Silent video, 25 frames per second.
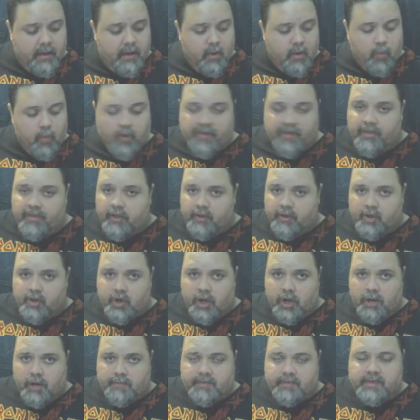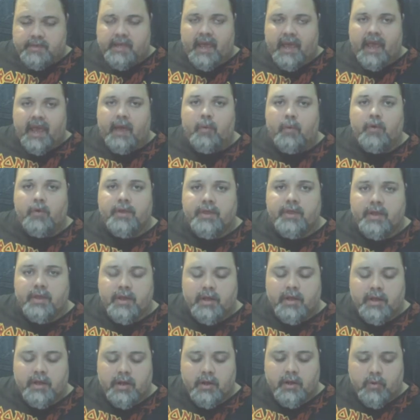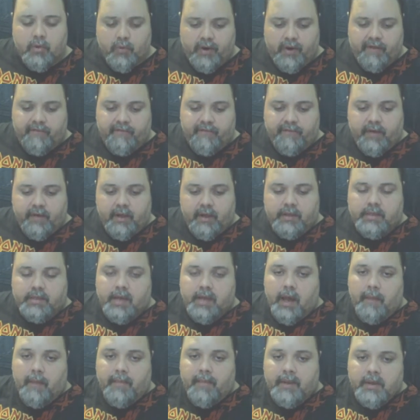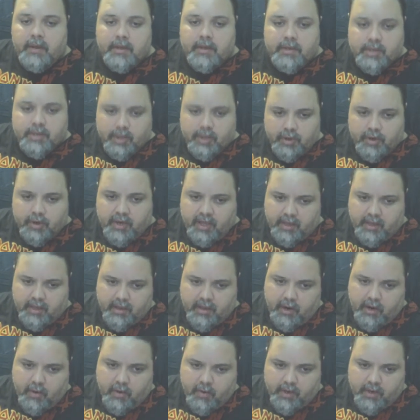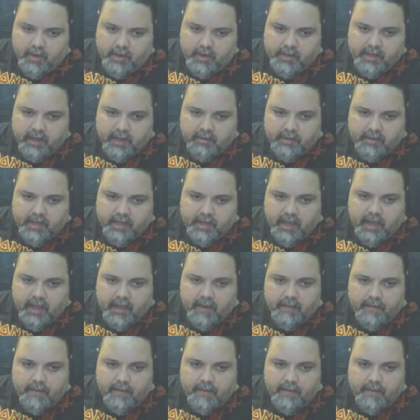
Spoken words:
with the drums and with the riff on top, so you can hear what it sounds like.